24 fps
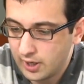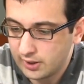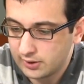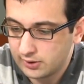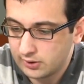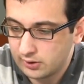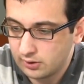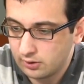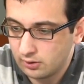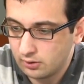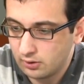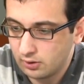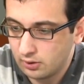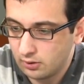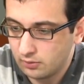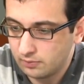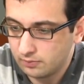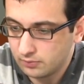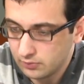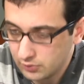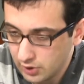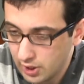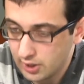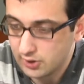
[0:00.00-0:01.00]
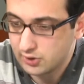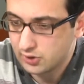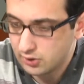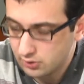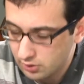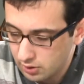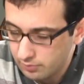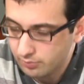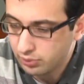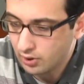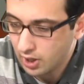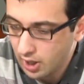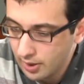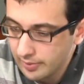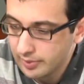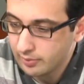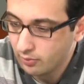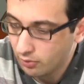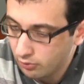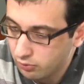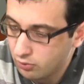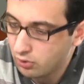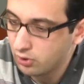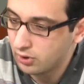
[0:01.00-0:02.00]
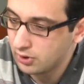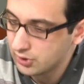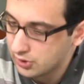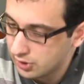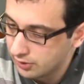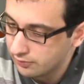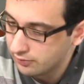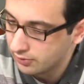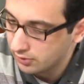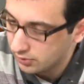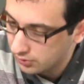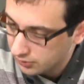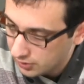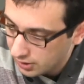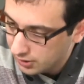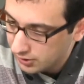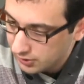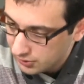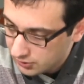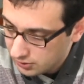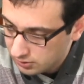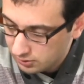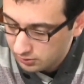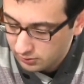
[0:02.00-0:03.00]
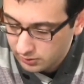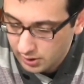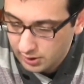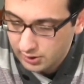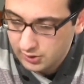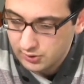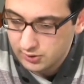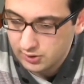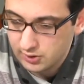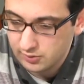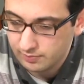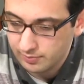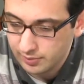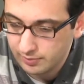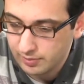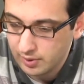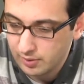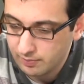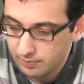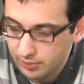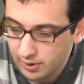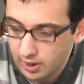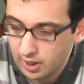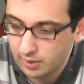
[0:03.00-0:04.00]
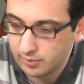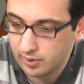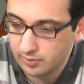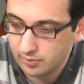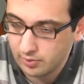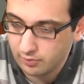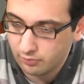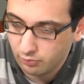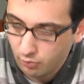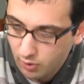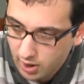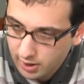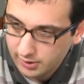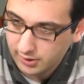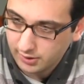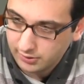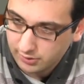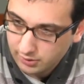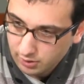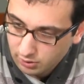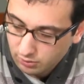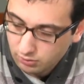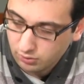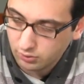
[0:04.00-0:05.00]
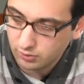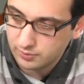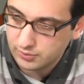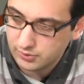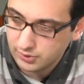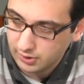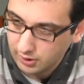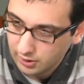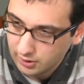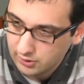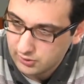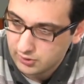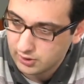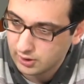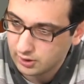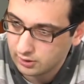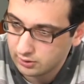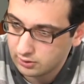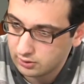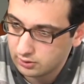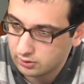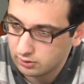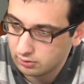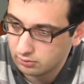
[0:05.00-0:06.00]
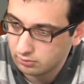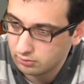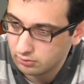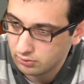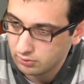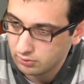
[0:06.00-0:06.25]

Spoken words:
But yes, the problem, of course, if there is this big problem if one ethnic group thinks that